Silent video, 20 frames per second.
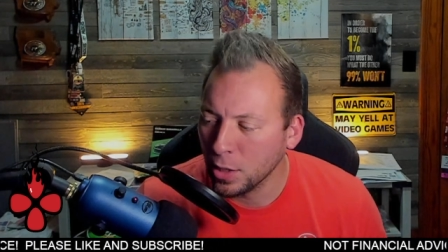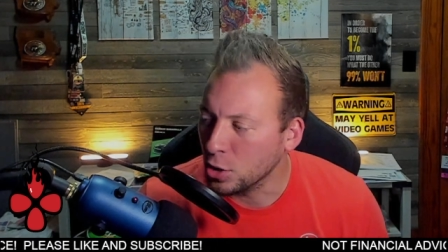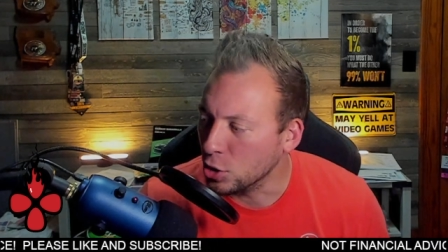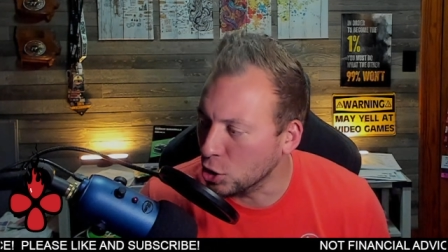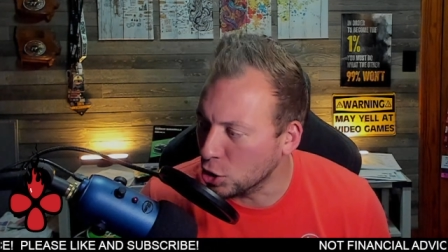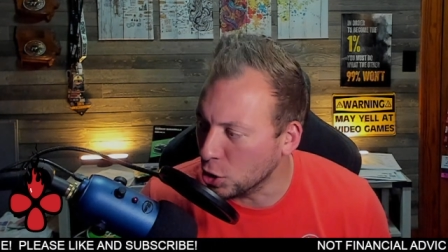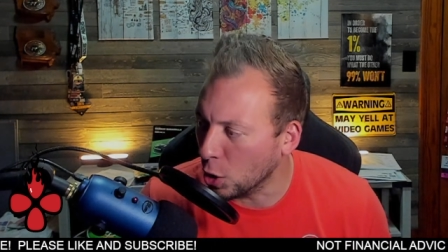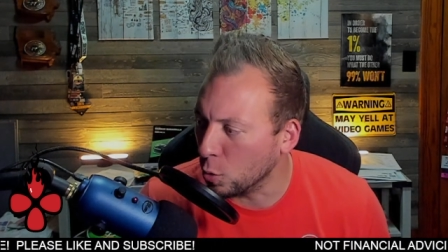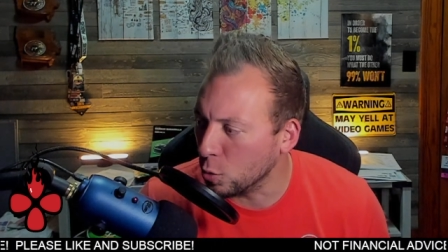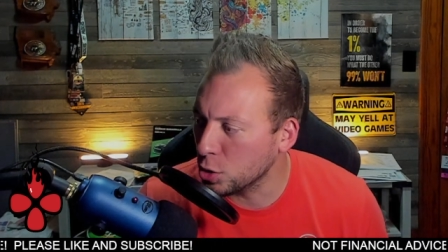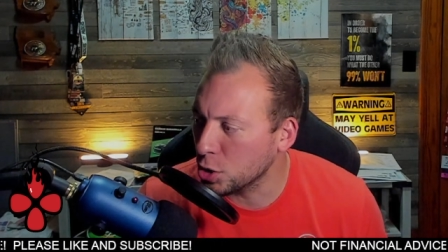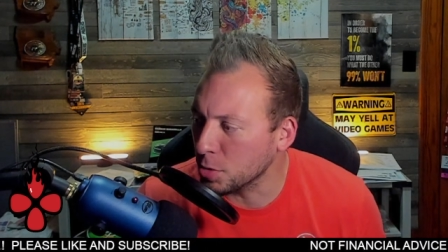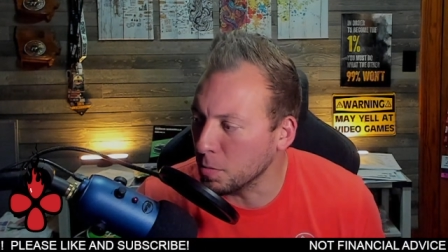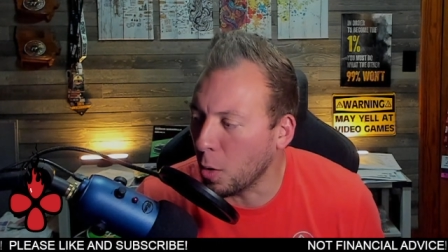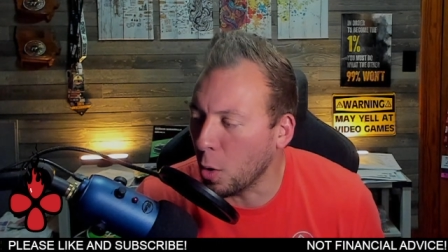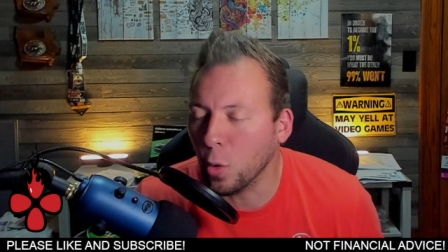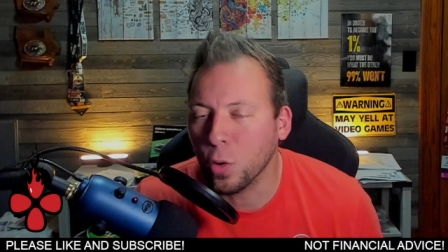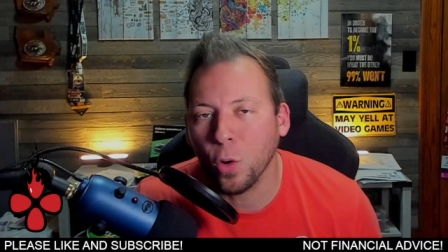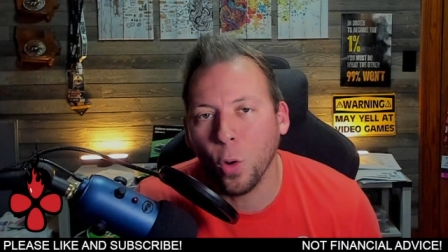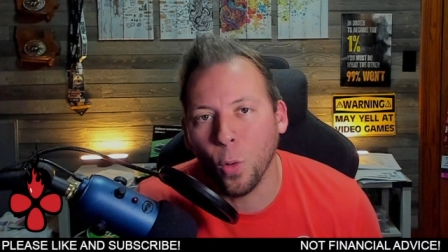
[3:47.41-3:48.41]
Joe
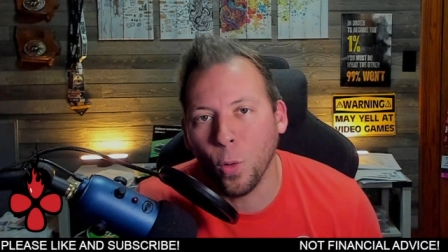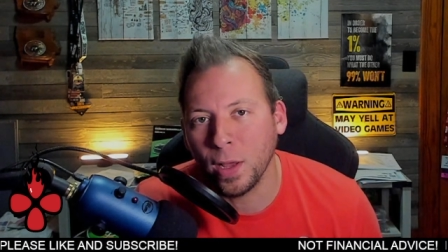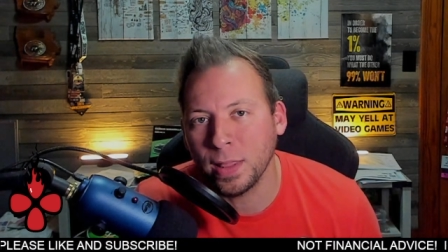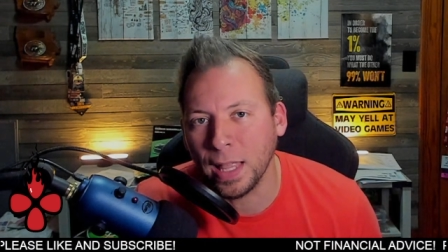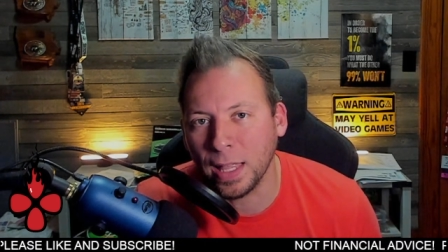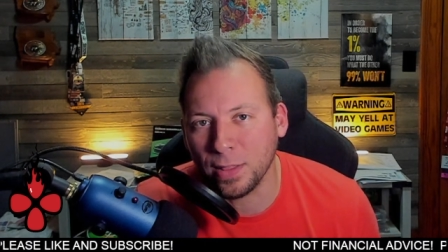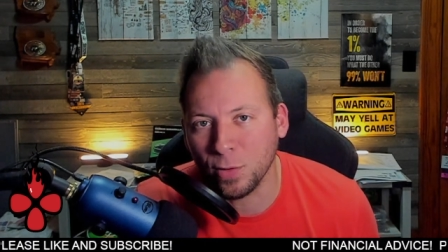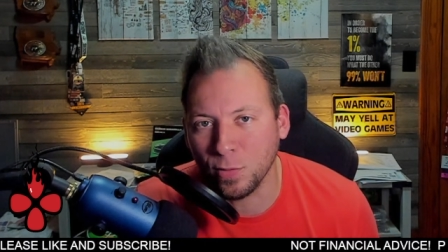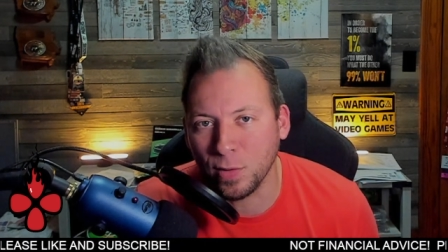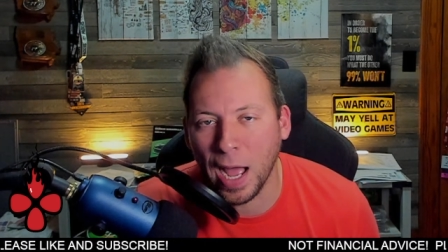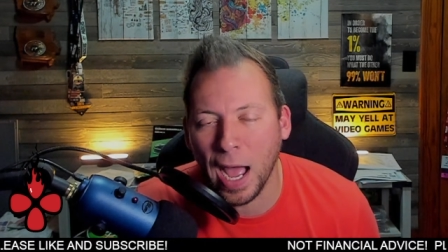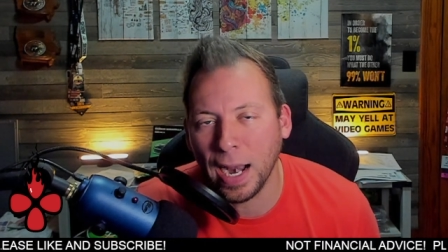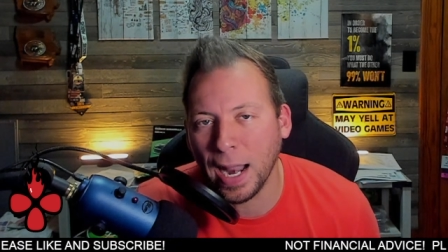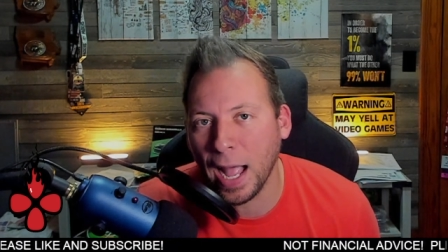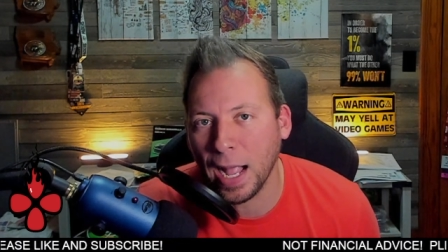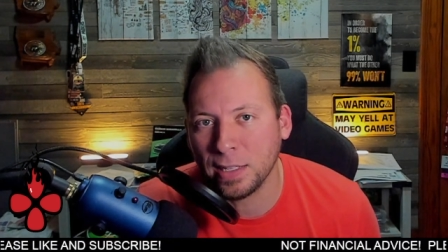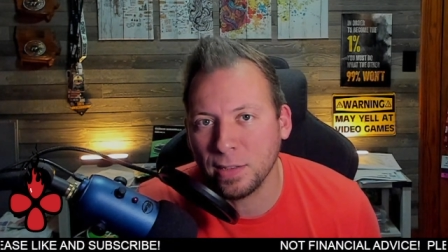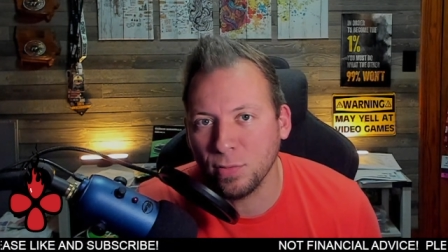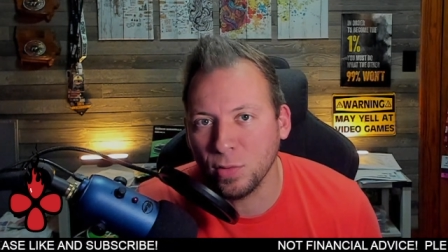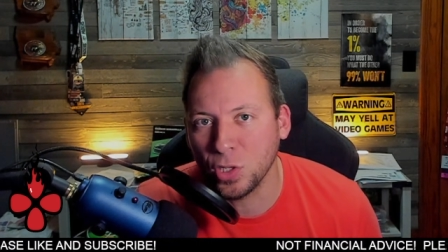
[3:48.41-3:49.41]
Schmo coin that they're not
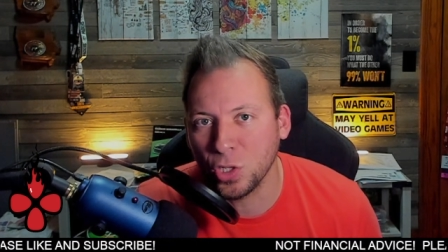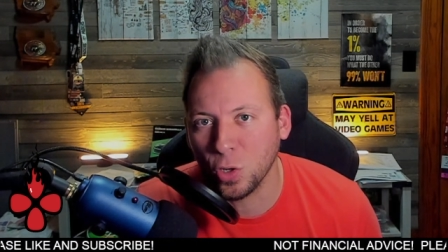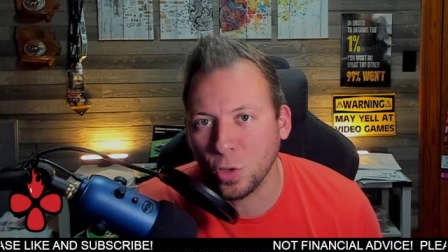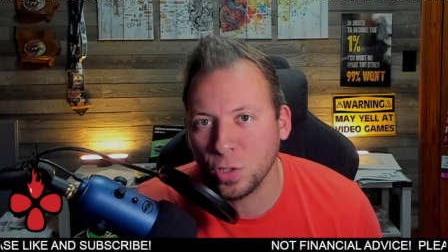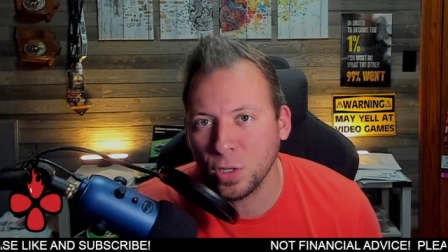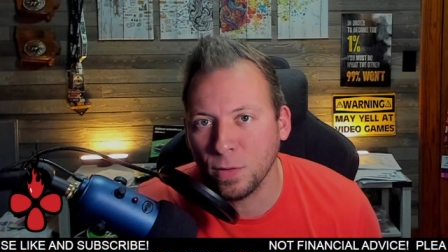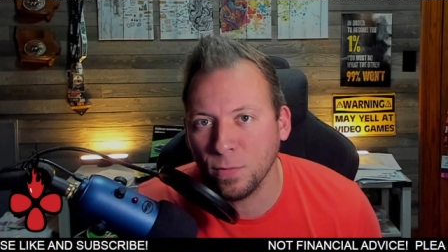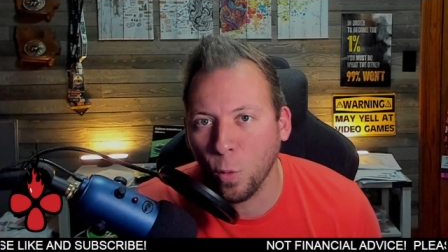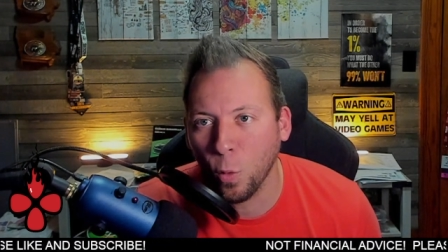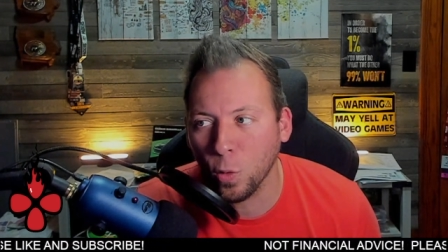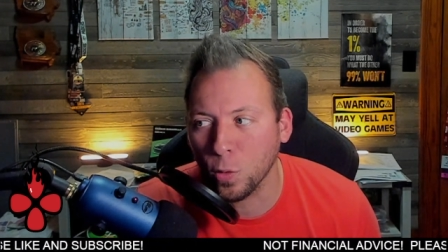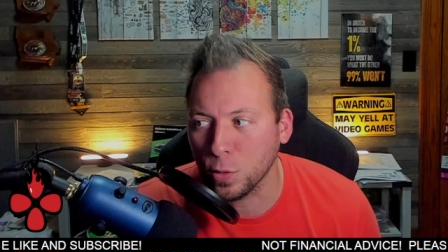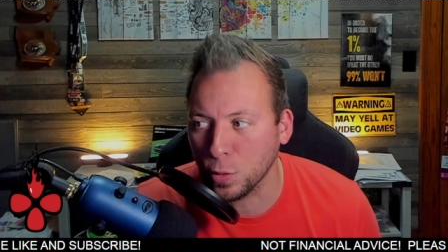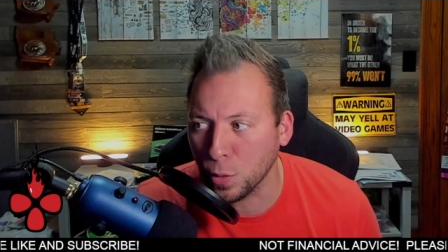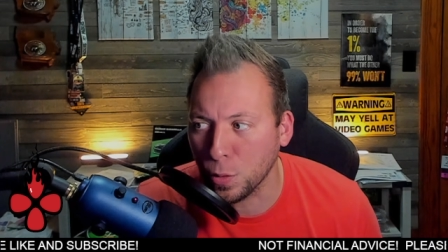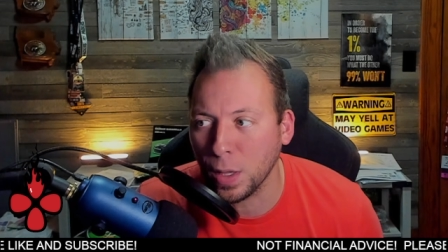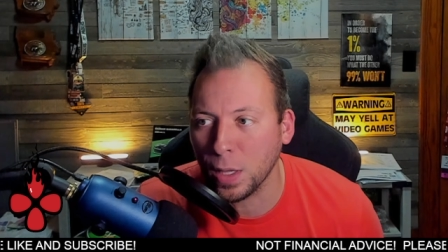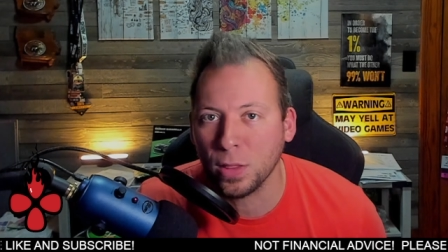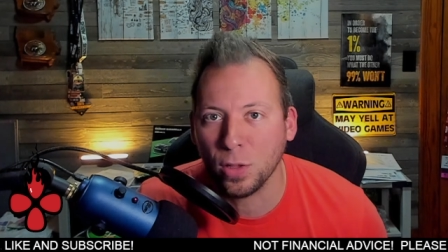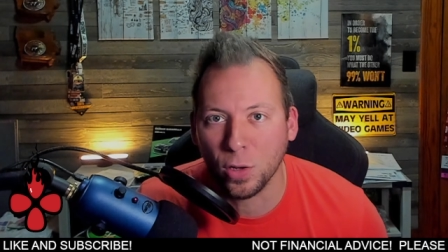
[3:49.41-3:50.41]
actively searching for? Or do you
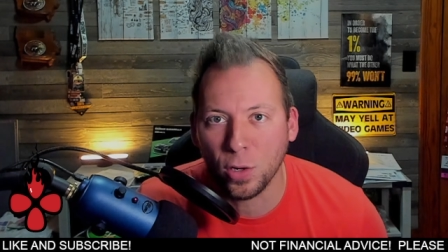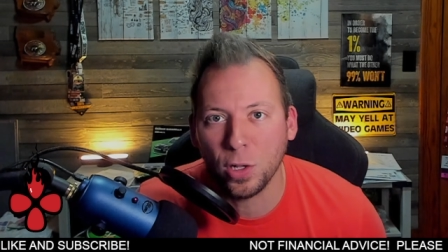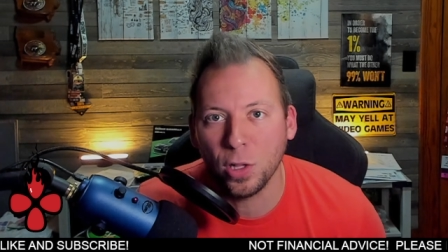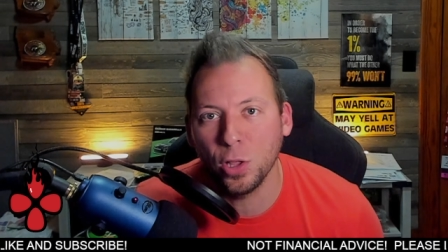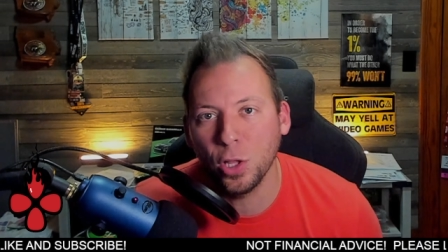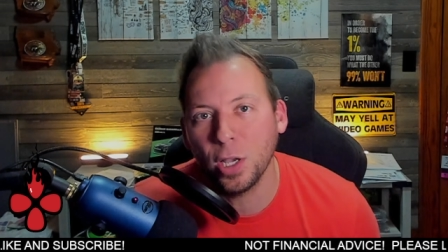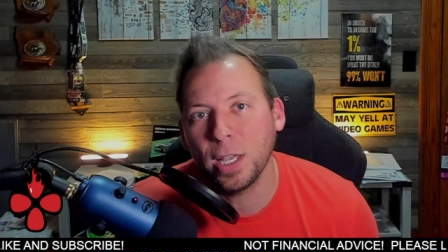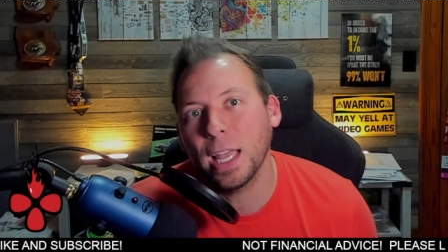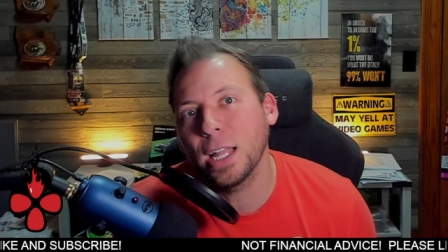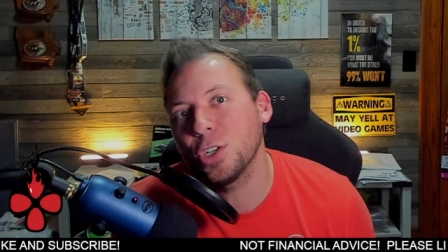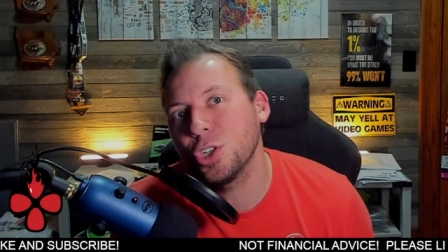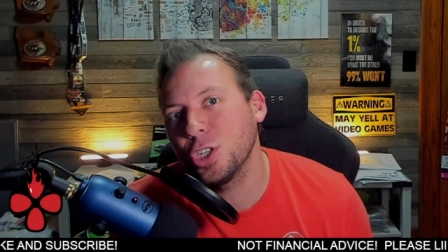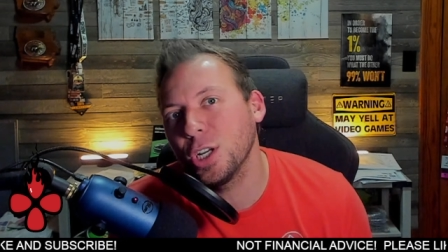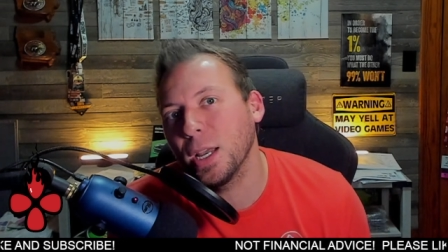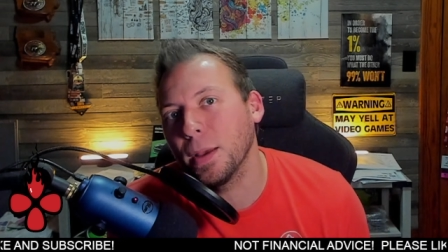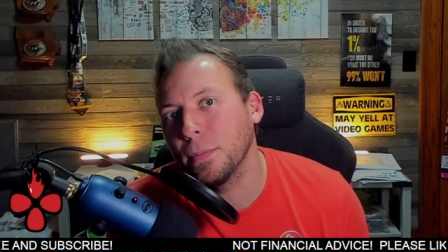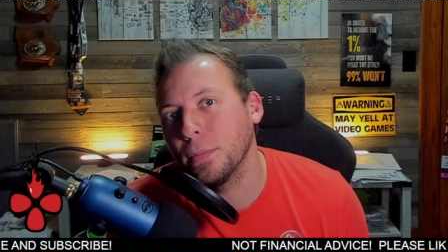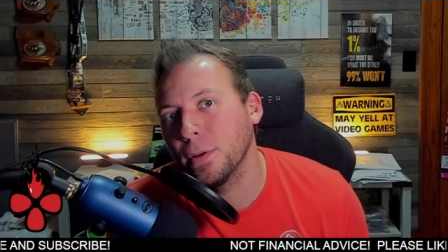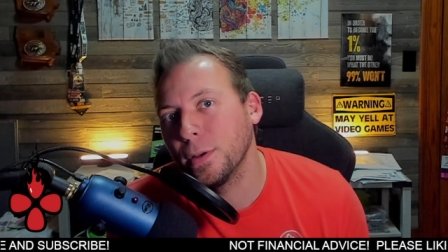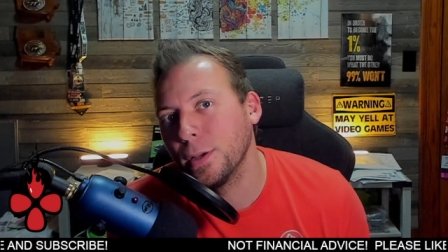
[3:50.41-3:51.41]
think they're going to look at
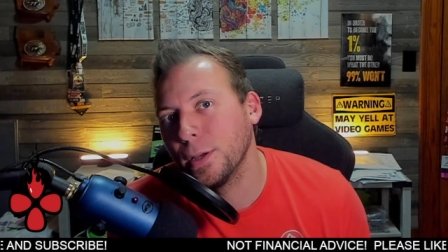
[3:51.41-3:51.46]
SHIB?